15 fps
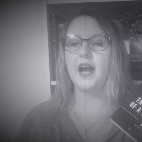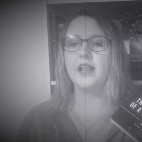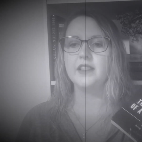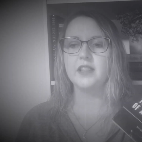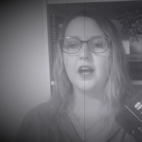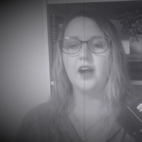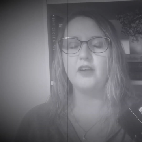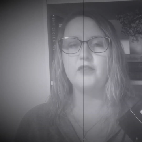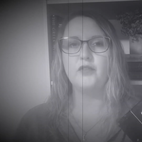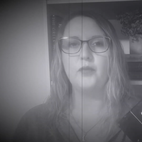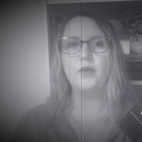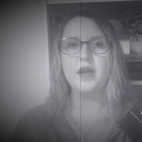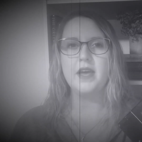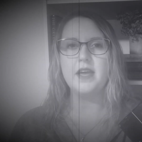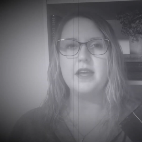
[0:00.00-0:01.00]
I love
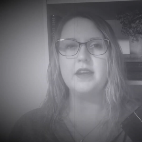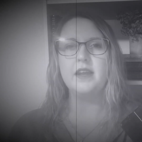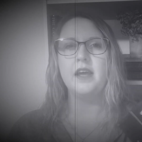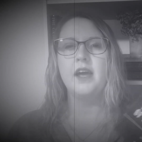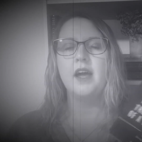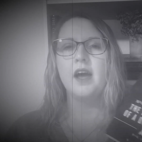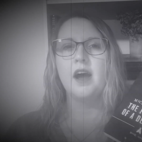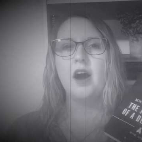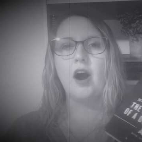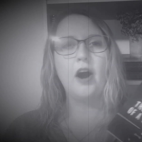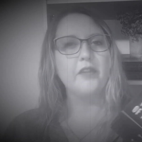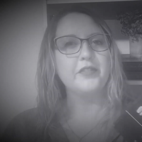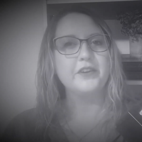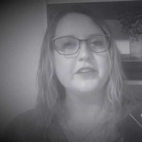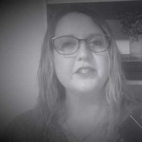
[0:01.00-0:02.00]
when
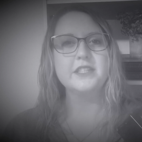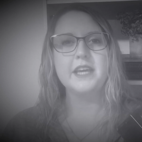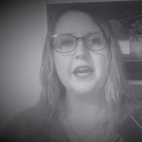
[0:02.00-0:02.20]
authors